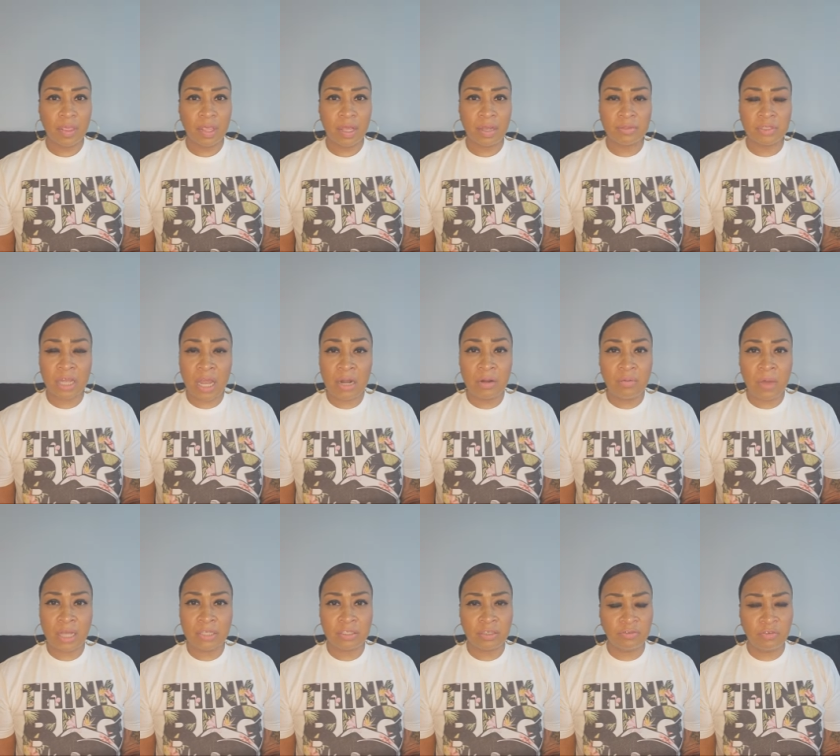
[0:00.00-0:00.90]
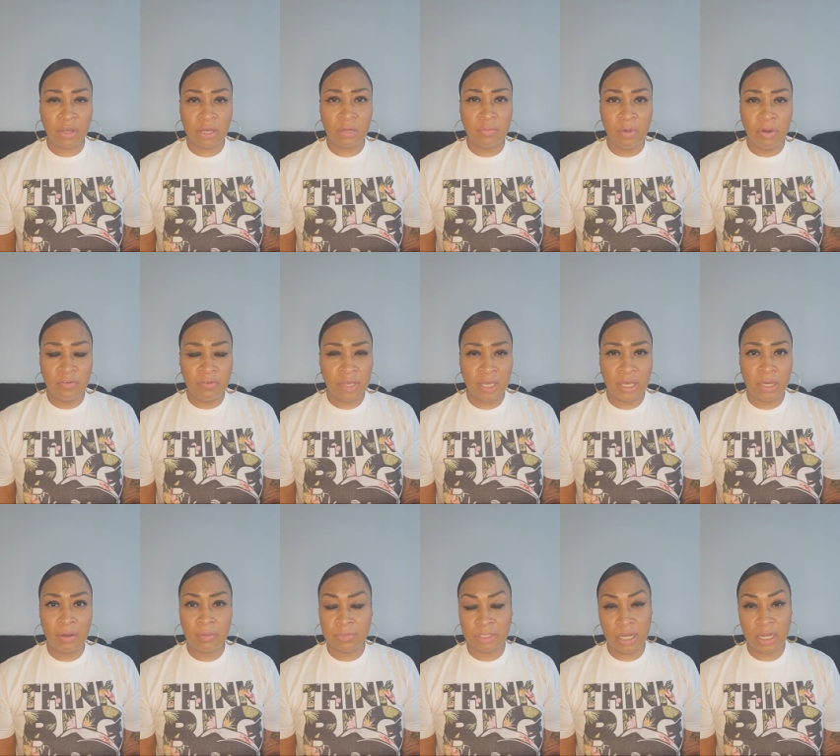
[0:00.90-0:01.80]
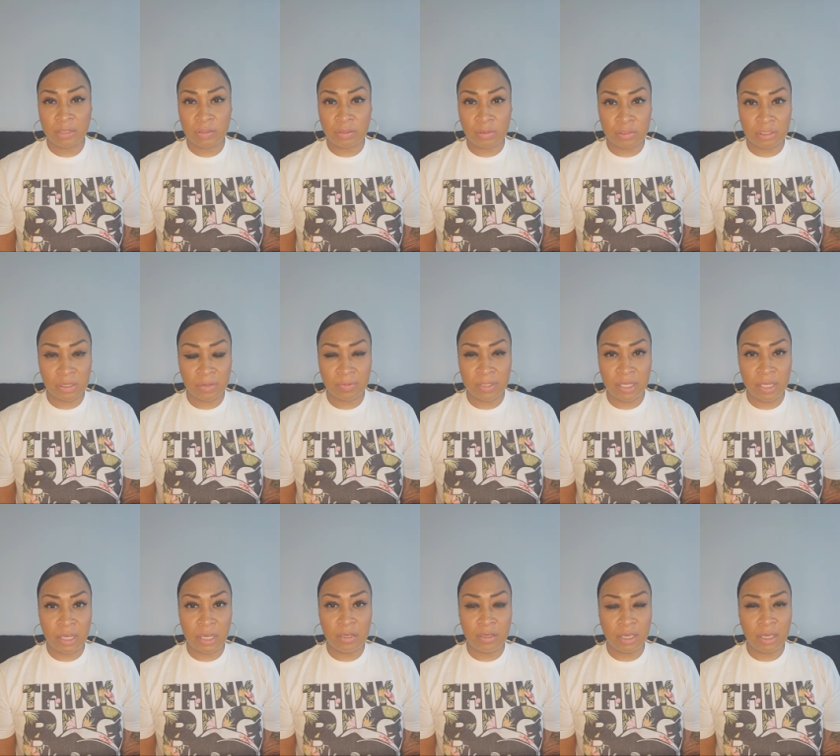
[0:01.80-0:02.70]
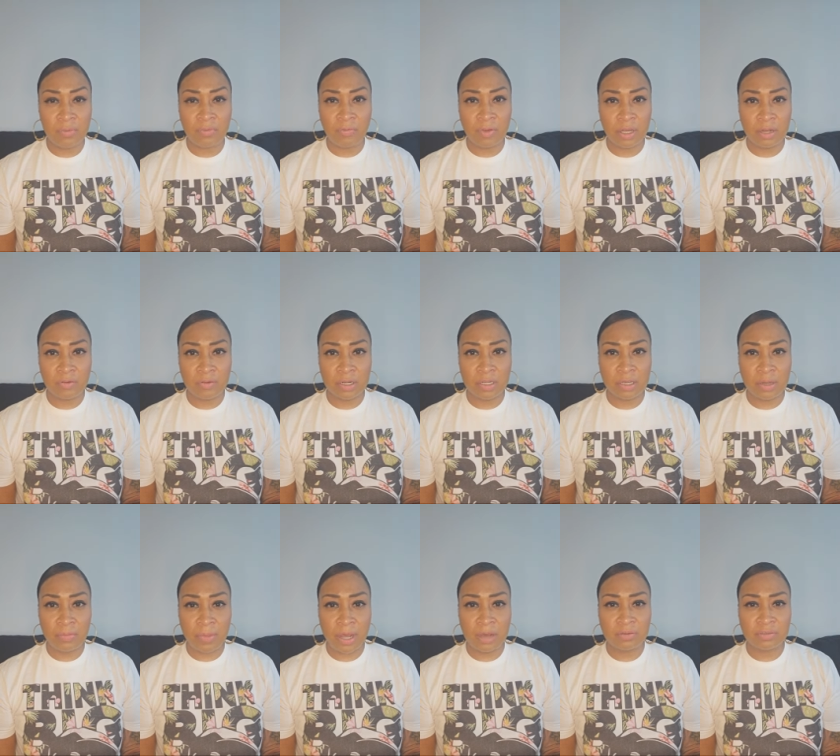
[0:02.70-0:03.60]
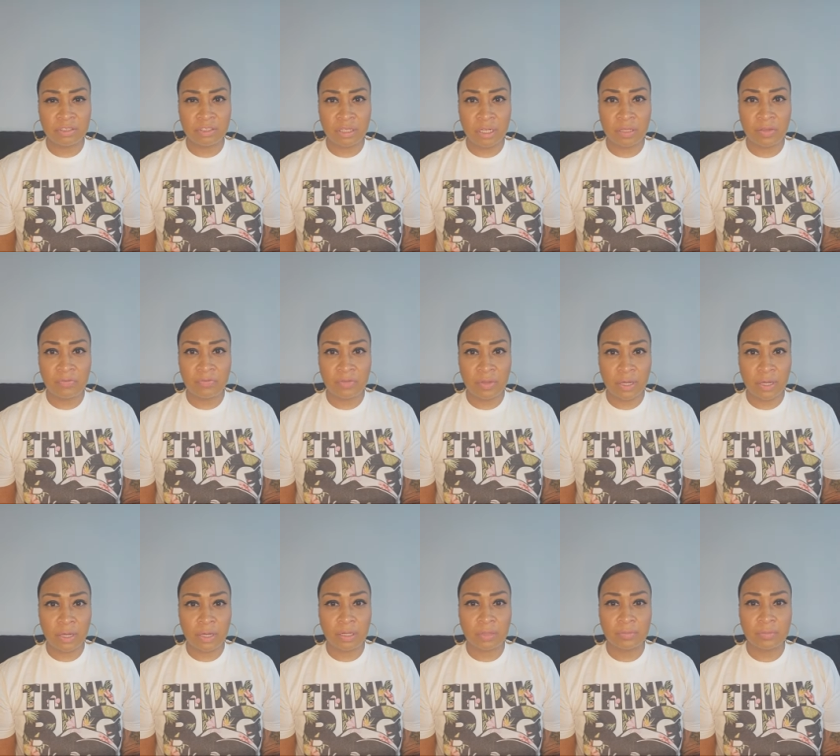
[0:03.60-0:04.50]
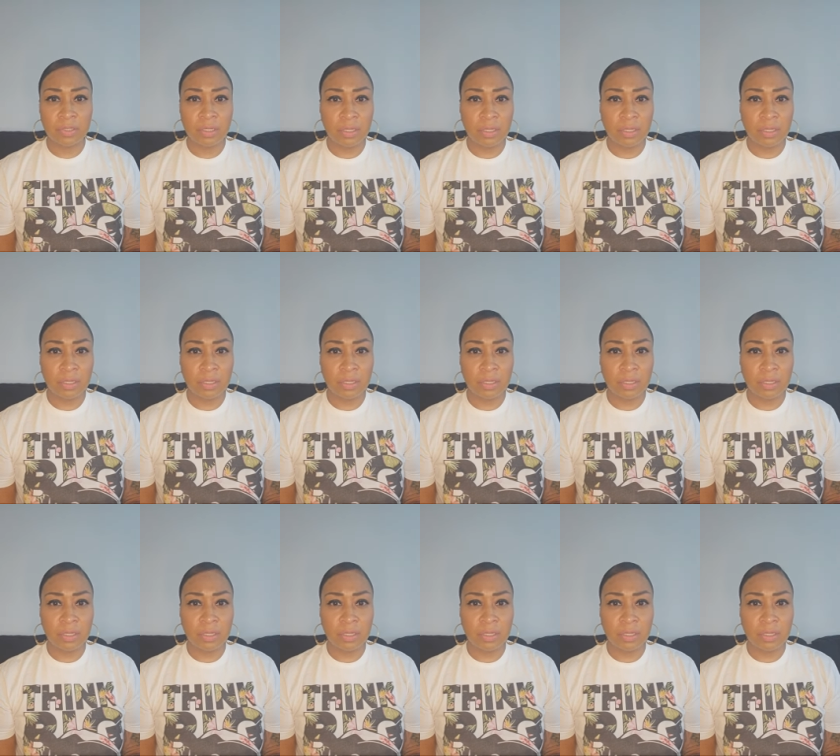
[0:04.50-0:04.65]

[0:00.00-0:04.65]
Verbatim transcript: I'm trying to watch the fucking movie here. I'm trying to do something here. You keep fucking running your mouth. Shut the fuck up.